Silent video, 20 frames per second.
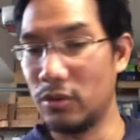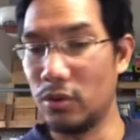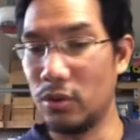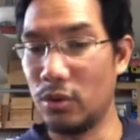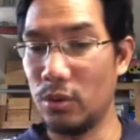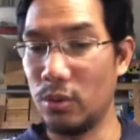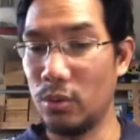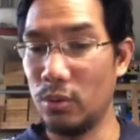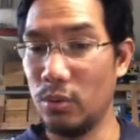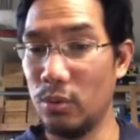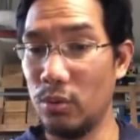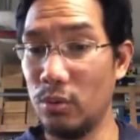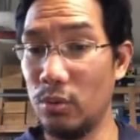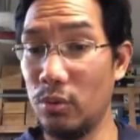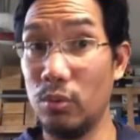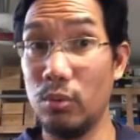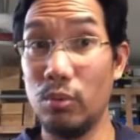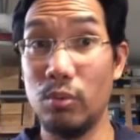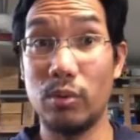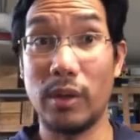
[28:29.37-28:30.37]

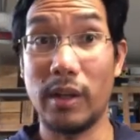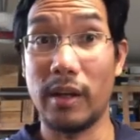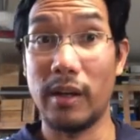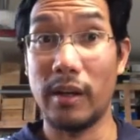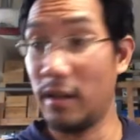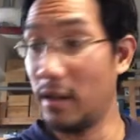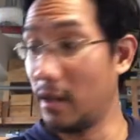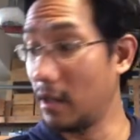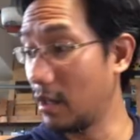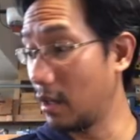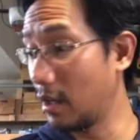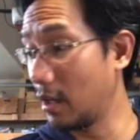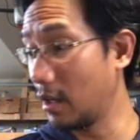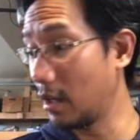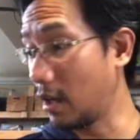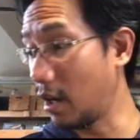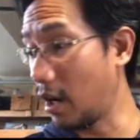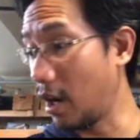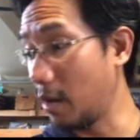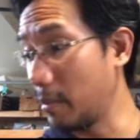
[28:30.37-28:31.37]
to the
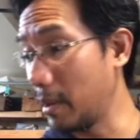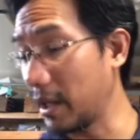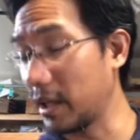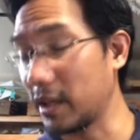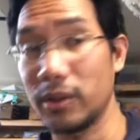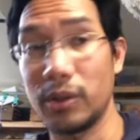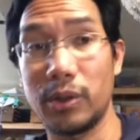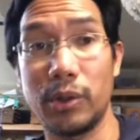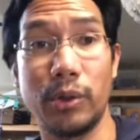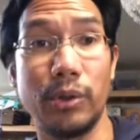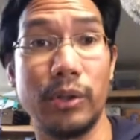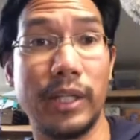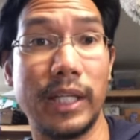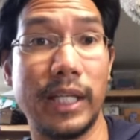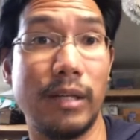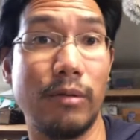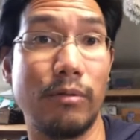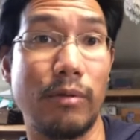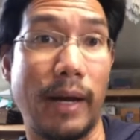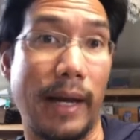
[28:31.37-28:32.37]
comic
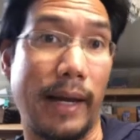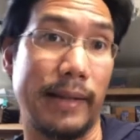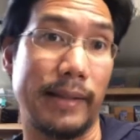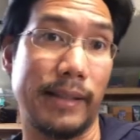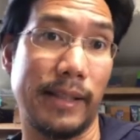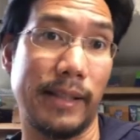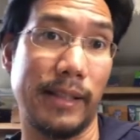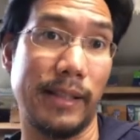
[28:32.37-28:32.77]
nerdy rant.